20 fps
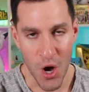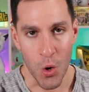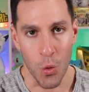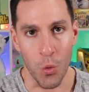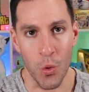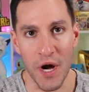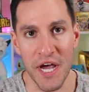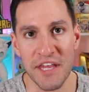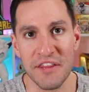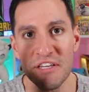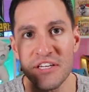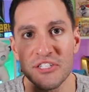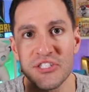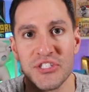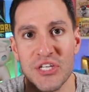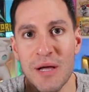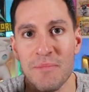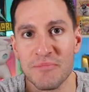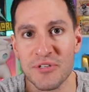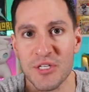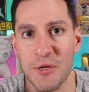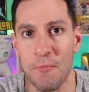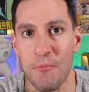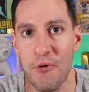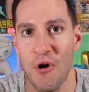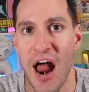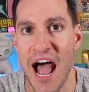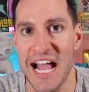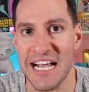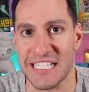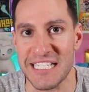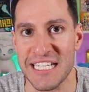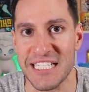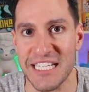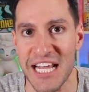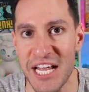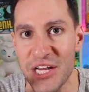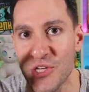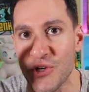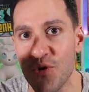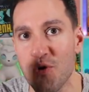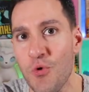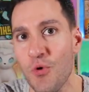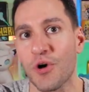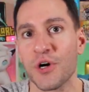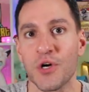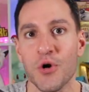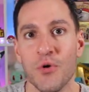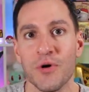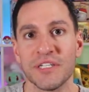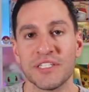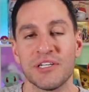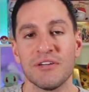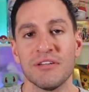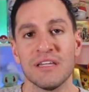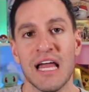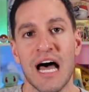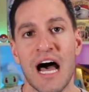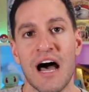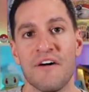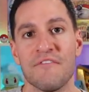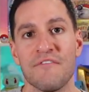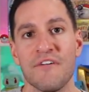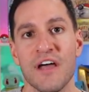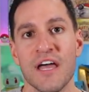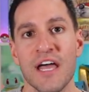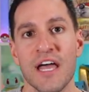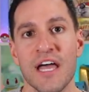with some surprises that you are going to love.